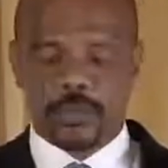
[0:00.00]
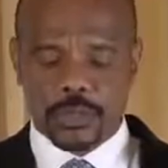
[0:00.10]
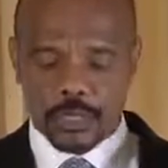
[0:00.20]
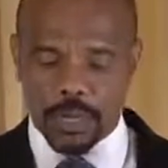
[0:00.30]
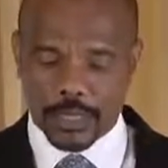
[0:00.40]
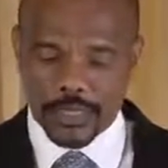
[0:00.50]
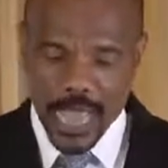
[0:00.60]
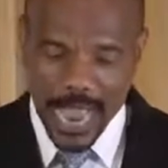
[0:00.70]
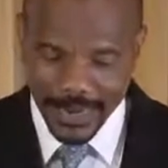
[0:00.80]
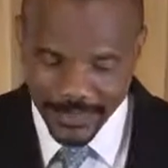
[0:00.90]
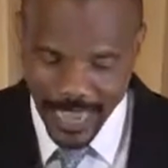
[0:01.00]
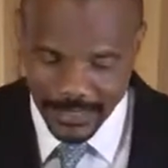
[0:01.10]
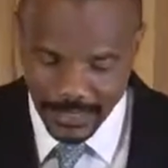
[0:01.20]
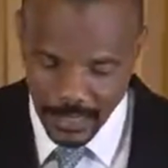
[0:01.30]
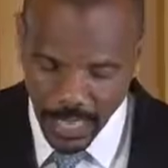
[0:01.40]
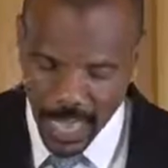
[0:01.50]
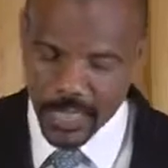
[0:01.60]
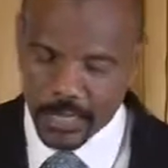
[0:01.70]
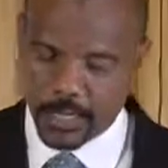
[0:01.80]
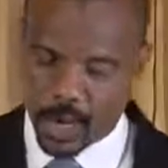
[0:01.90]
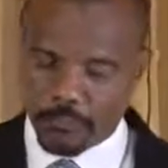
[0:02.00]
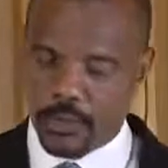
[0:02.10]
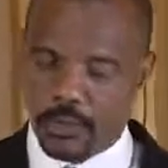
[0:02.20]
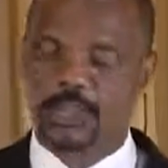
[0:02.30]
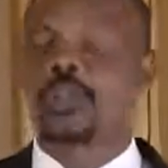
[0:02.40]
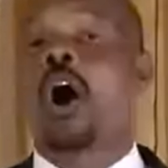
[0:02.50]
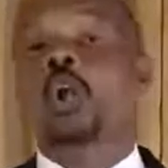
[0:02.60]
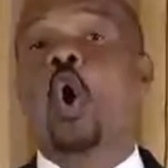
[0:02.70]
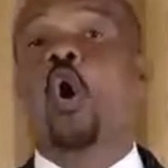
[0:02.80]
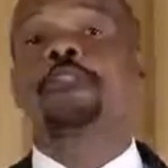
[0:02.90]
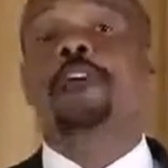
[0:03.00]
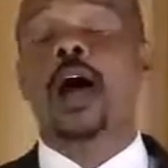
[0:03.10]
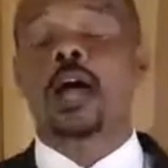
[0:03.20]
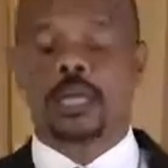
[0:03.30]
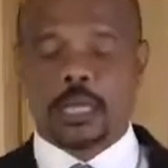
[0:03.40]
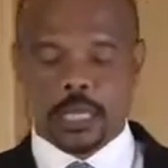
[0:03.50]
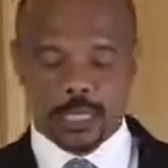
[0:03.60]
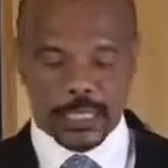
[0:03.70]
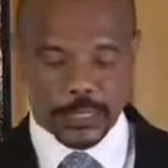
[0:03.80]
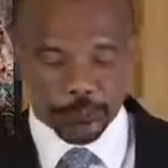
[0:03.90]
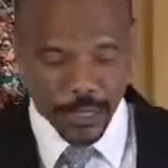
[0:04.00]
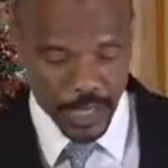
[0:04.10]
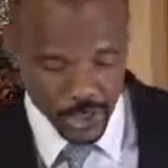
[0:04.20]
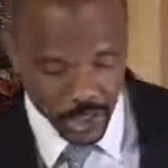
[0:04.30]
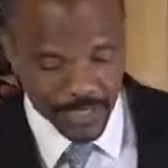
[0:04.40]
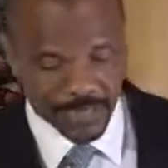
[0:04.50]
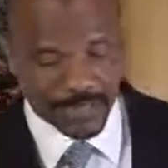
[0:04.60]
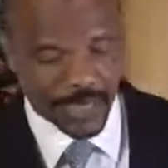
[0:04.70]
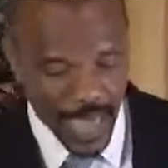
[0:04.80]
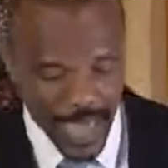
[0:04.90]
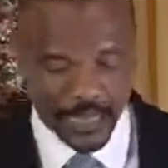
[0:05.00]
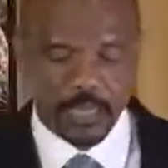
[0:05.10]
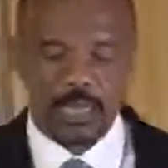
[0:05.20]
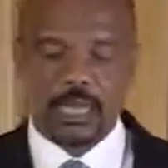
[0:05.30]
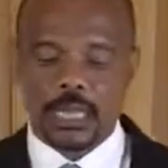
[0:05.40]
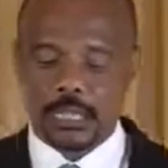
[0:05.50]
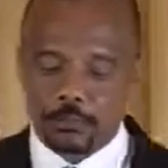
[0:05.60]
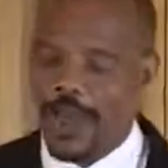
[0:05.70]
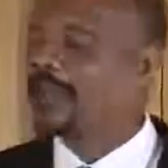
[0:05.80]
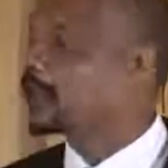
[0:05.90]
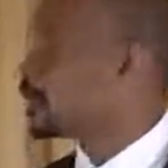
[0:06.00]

to the dust, and that's the end of you. It's all over, it is finished, it's the end, it's final.